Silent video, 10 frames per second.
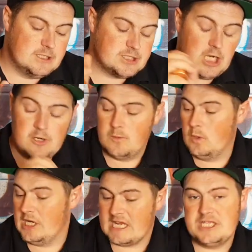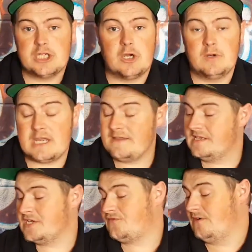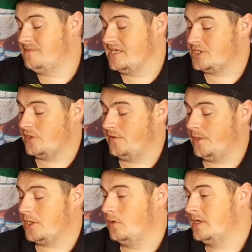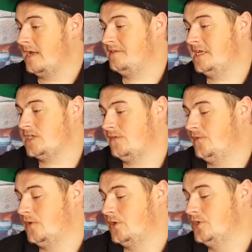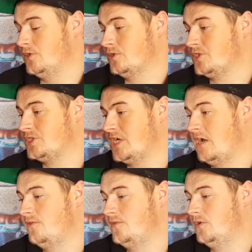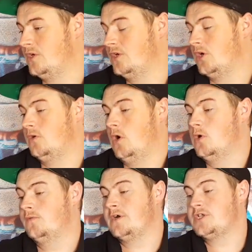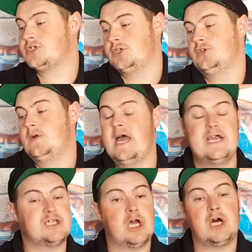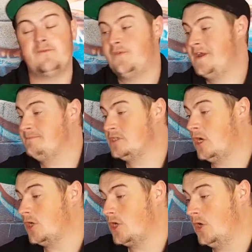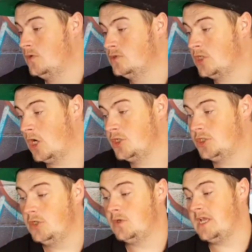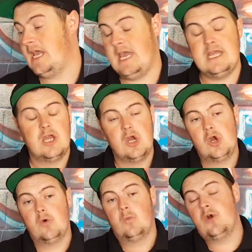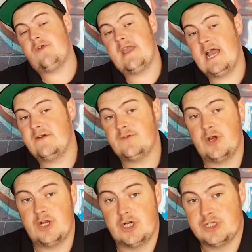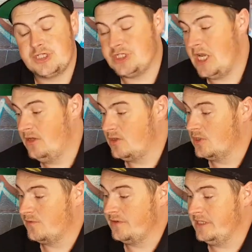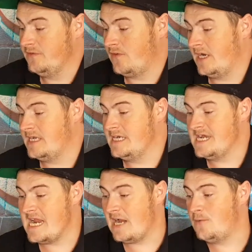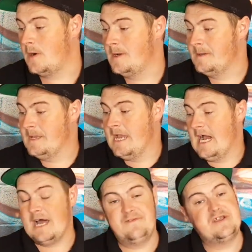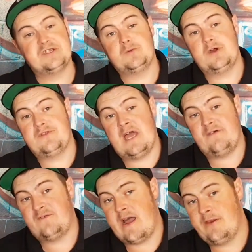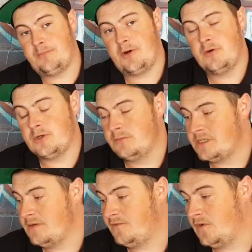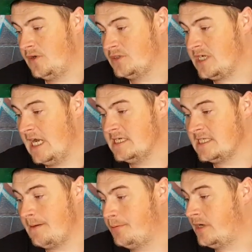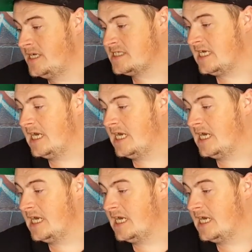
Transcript: So where can you go and get this from then? So if you want to go and get this for yourself, you can go over to srvapes.co.uk, where they have got it on sale currently right now. And this is where that final pro comes in for us, guys, that price